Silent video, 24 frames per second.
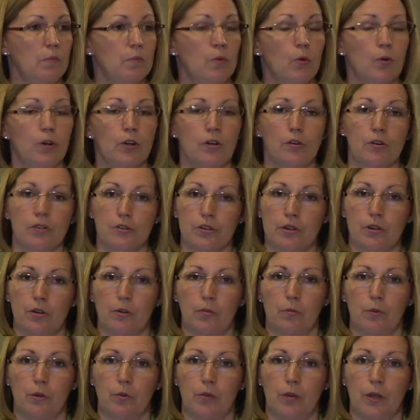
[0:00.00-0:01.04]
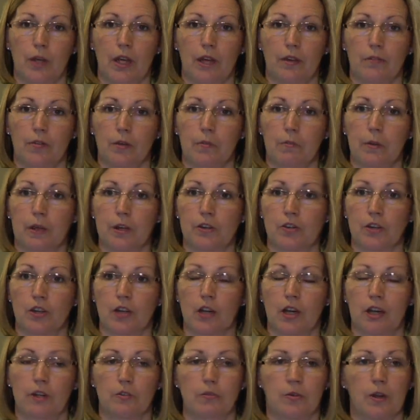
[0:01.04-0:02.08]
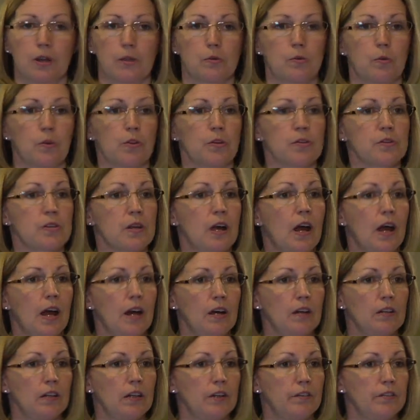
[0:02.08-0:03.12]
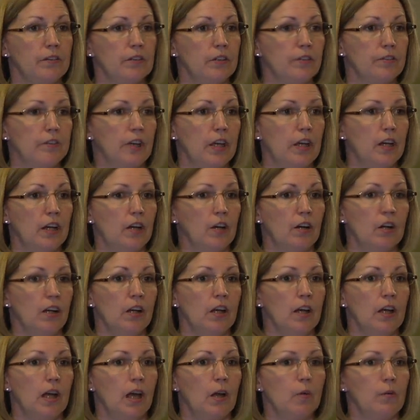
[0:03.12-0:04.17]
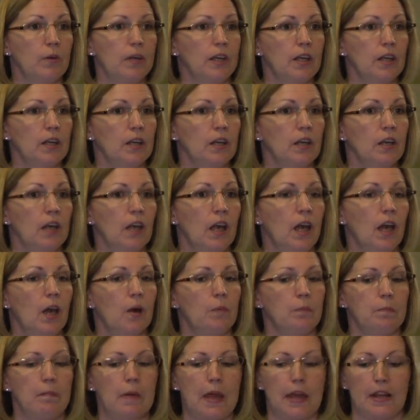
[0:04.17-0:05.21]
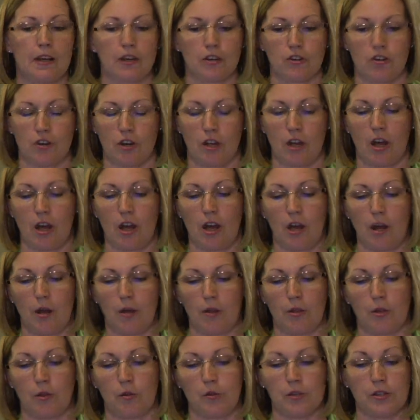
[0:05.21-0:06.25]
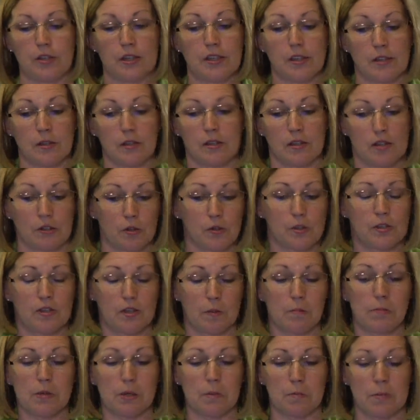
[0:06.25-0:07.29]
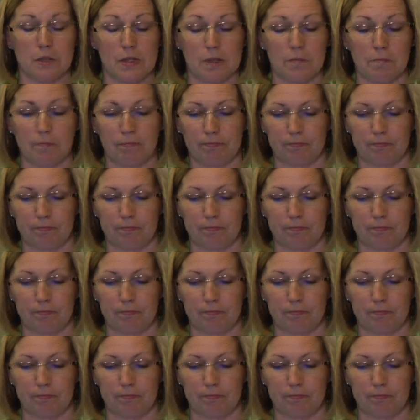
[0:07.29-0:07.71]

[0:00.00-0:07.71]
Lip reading: or a nursing home where we have inpatient contracts where there's a higher level of care and we can help manage those symptoms.